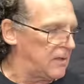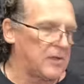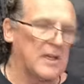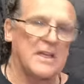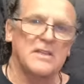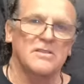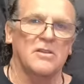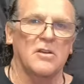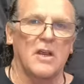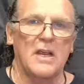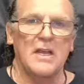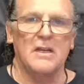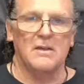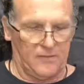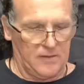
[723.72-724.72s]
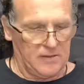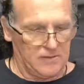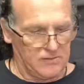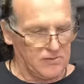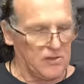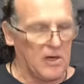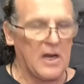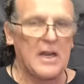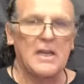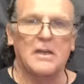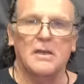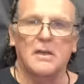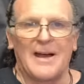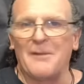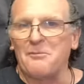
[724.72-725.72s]
plays great, feels
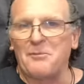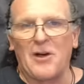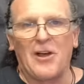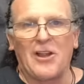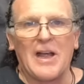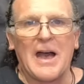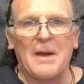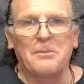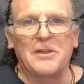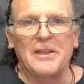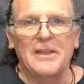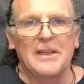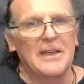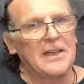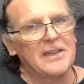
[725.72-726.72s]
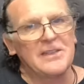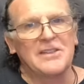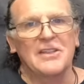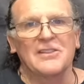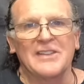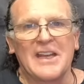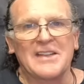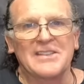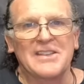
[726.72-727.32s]
great. I'm Paul Hopley. And until next